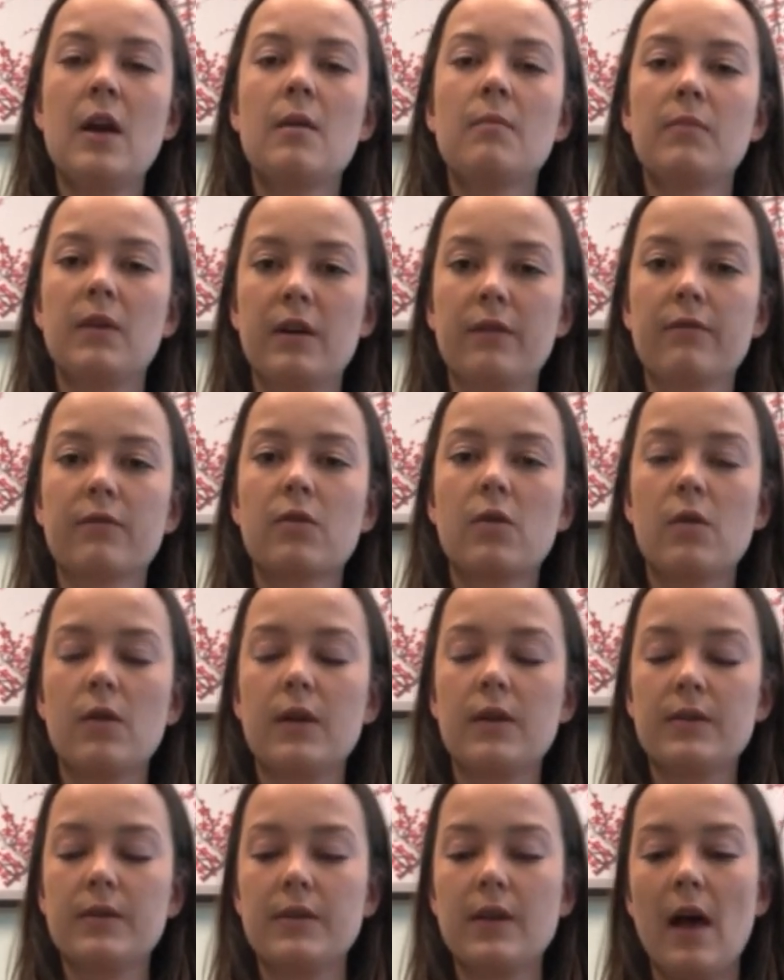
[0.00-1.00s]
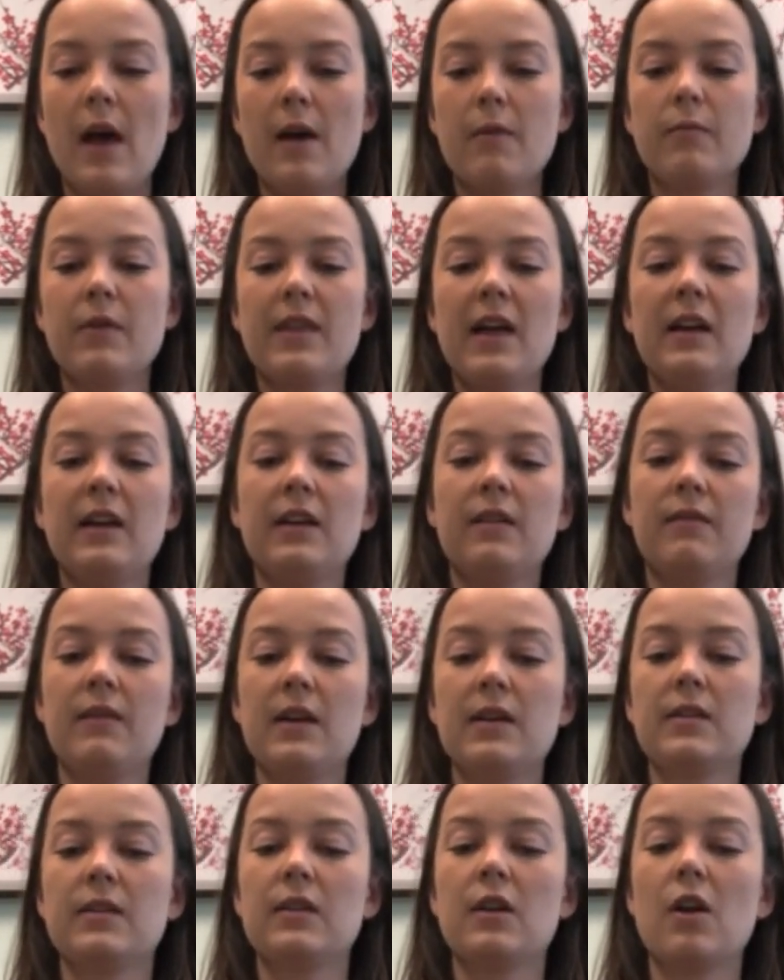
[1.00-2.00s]
But of course, with any of
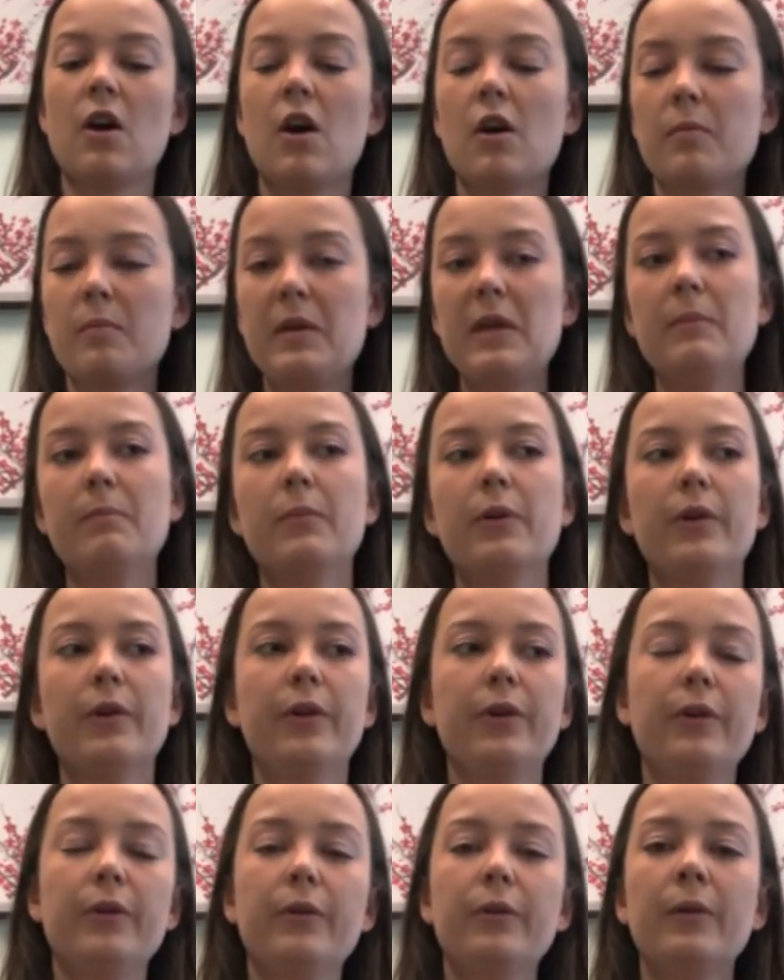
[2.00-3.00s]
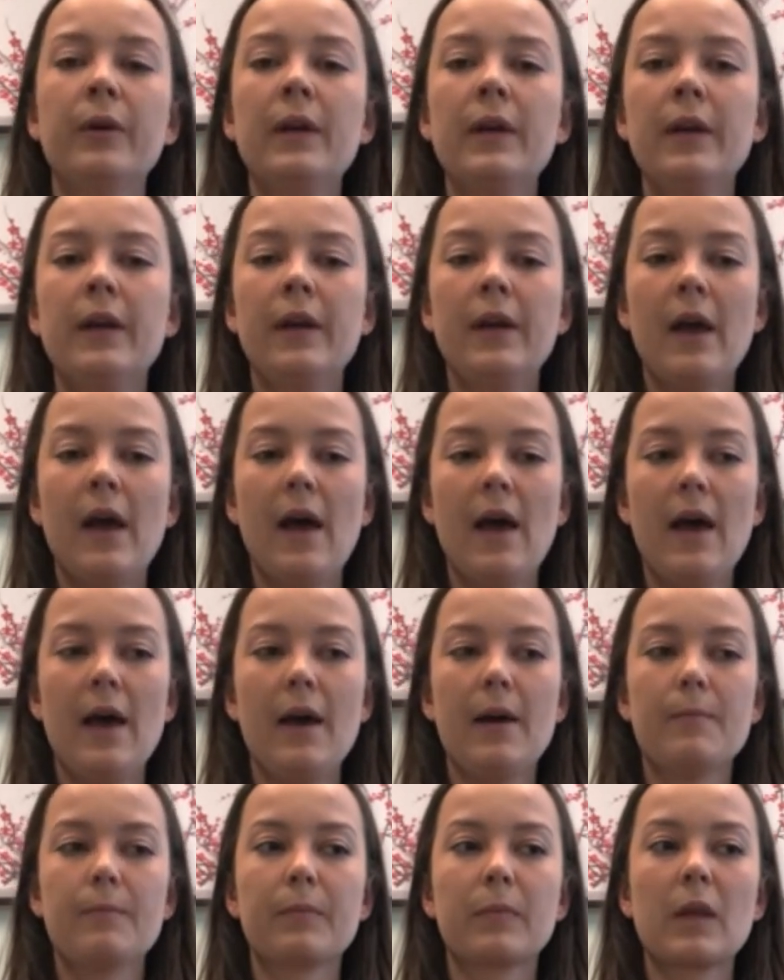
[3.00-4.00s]
this, there are people who
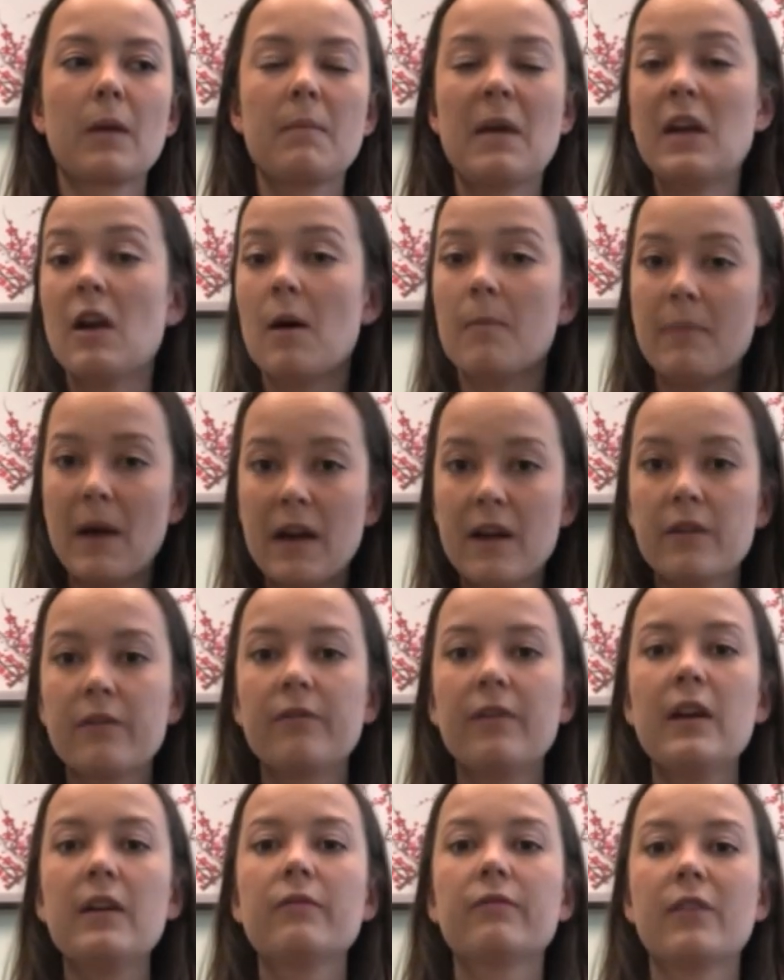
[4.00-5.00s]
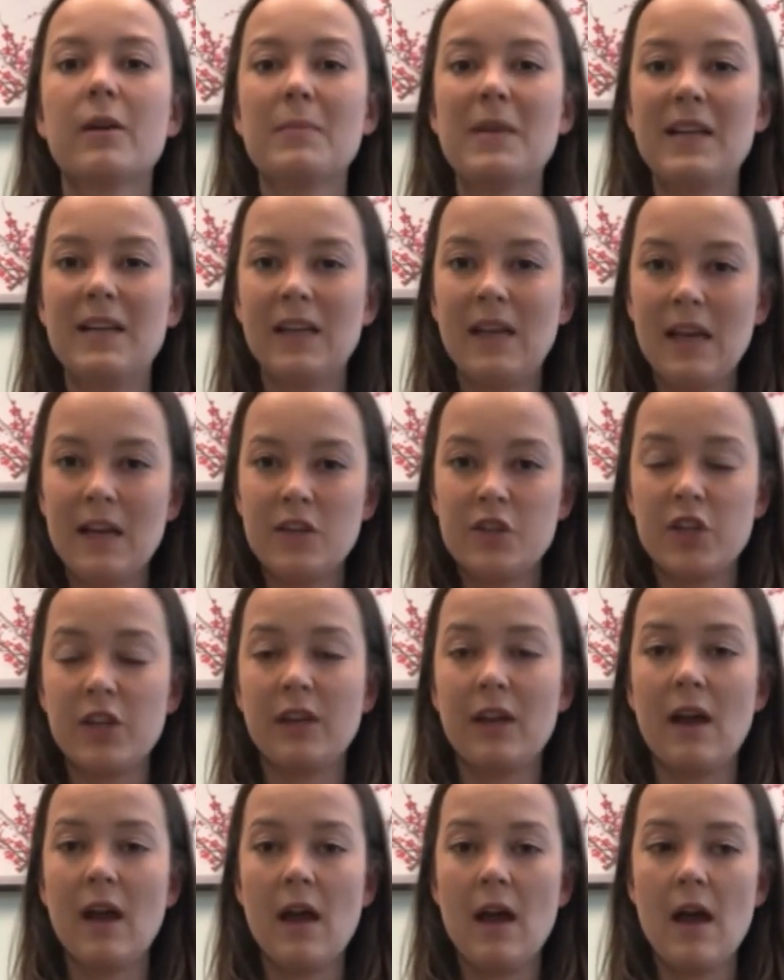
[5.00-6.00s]
may not benefit from engaging
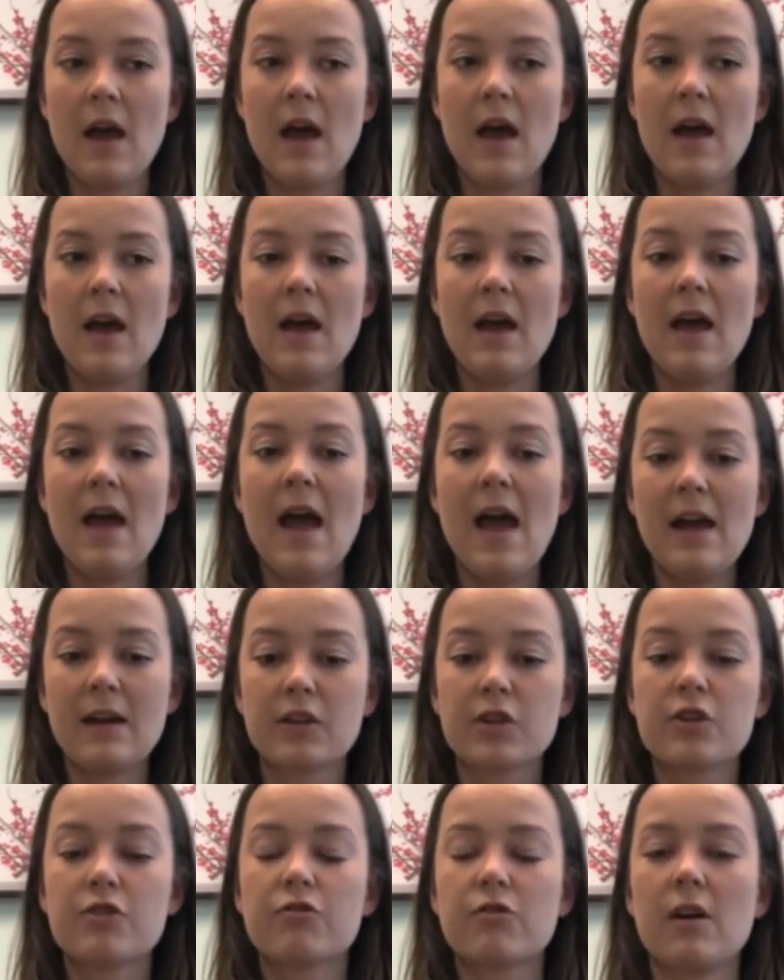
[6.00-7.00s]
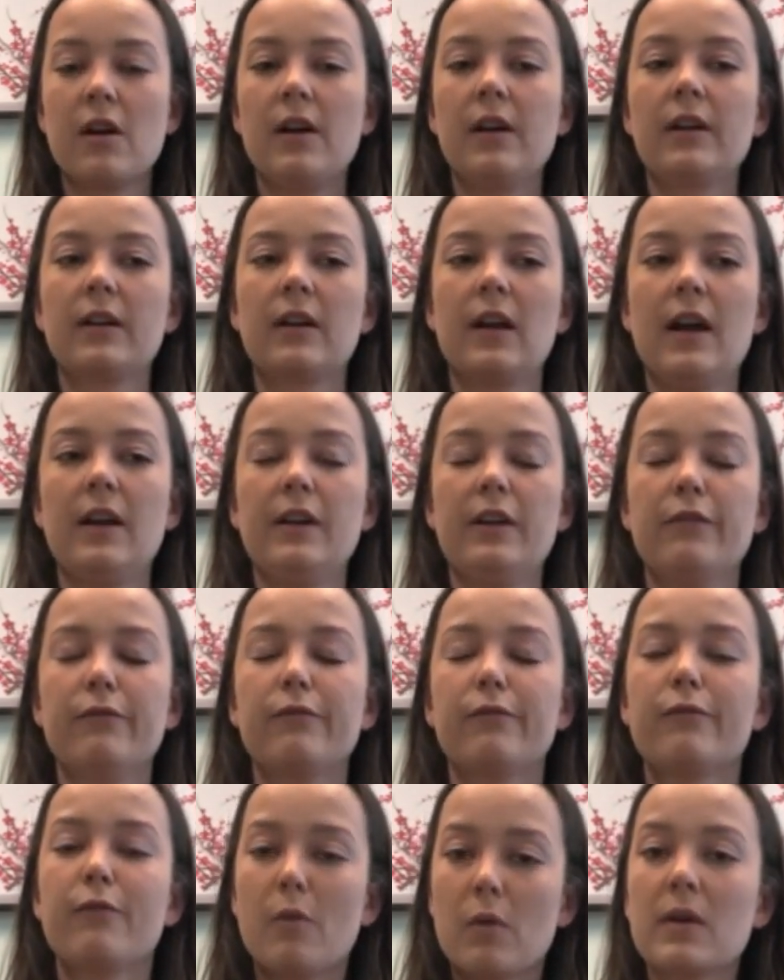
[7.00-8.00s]
extra kind of
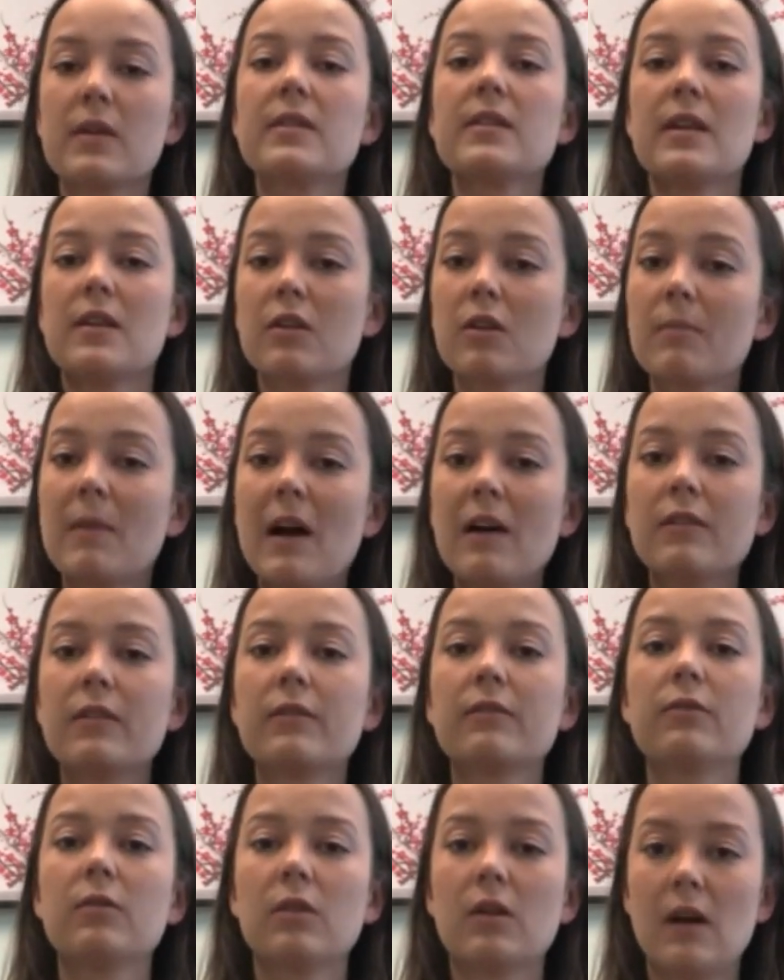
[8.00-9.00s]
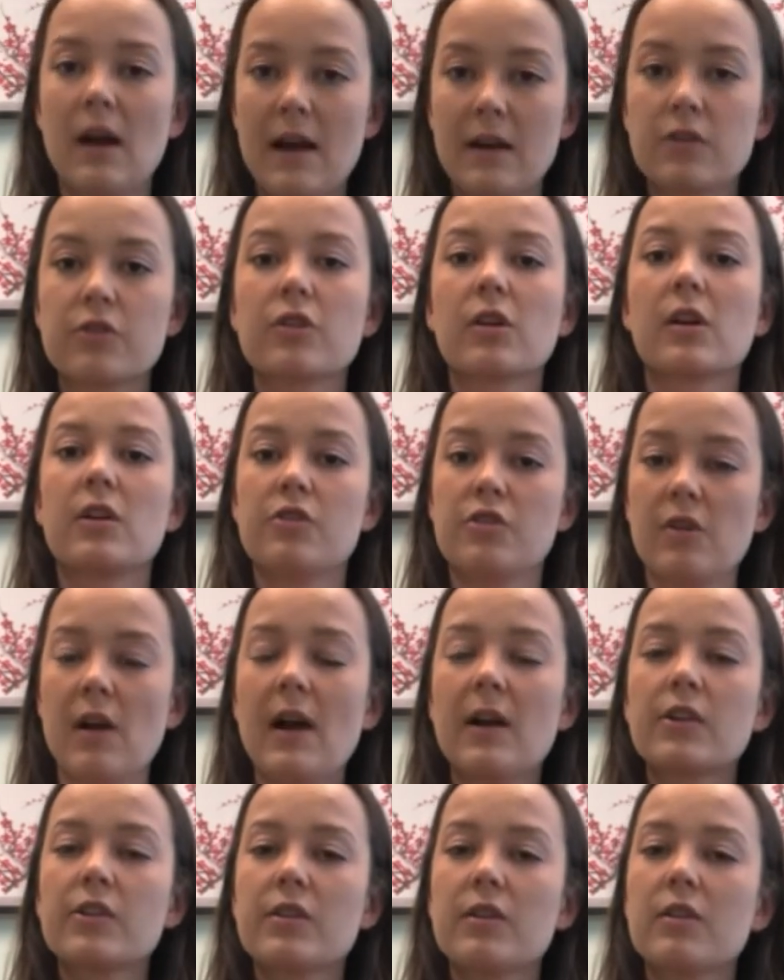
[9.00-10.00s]
force in their pelvic floor or extra
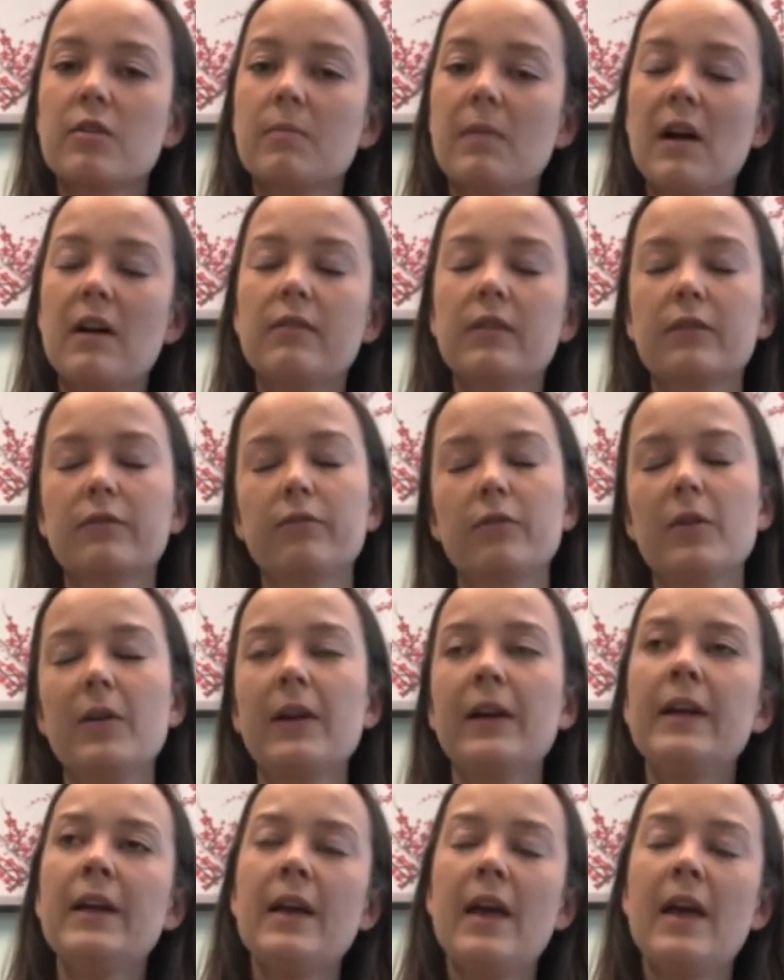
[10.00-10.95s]
contraction in their pelvic floor.